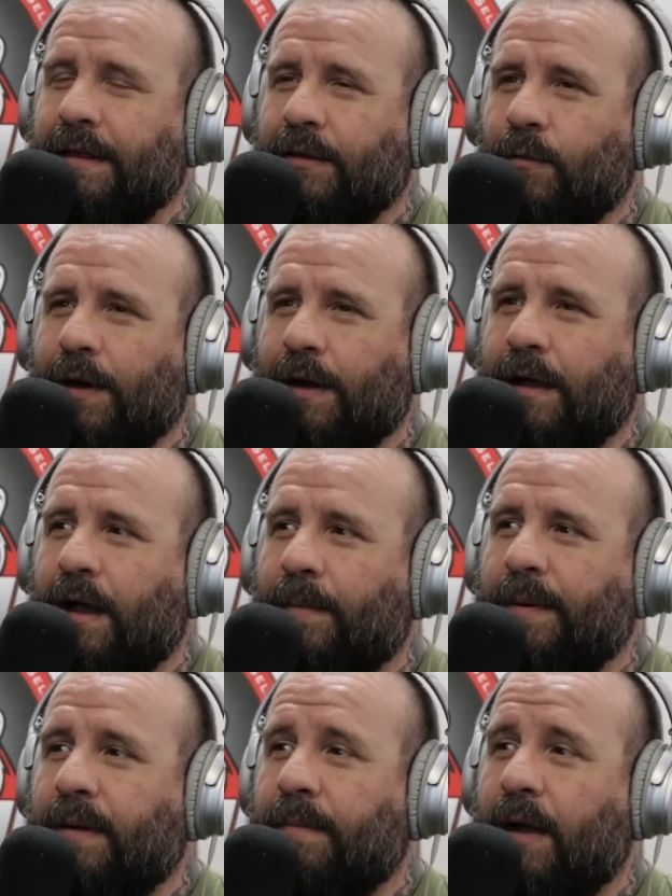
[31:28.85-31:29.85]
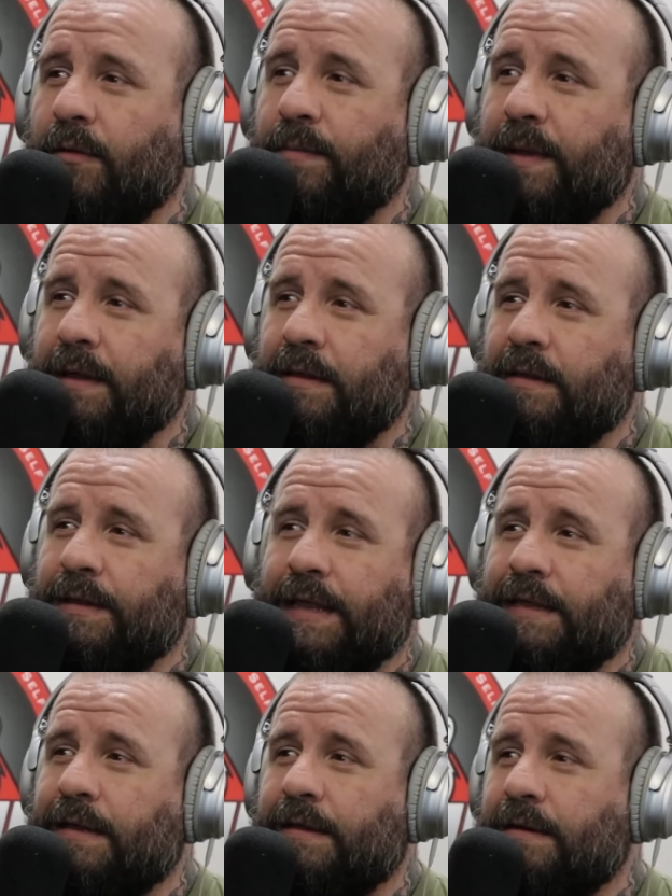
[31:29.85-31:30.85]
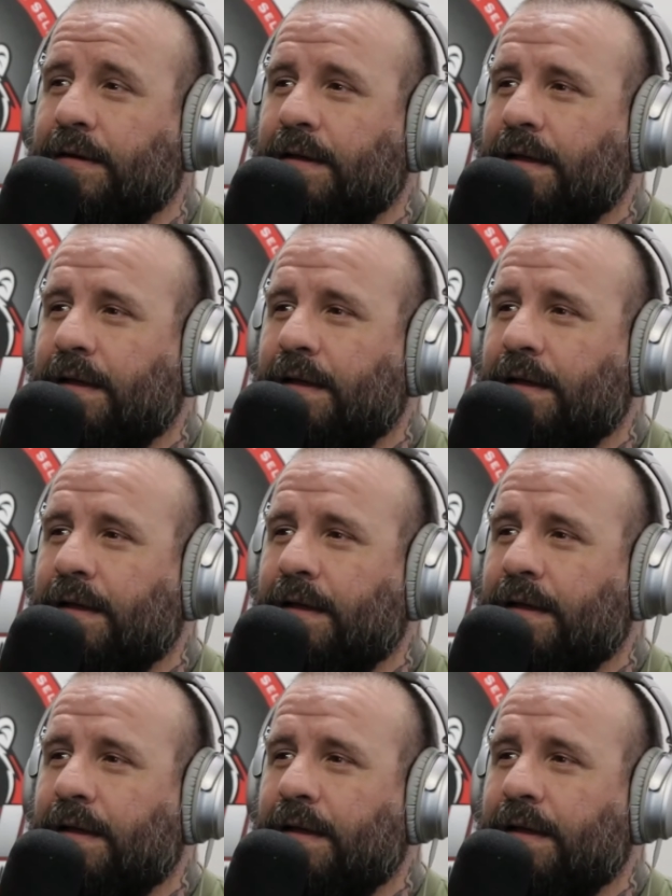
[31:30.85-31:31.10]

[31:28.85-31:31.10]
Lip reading: You wear a cup and a mouthpiece, and that's it.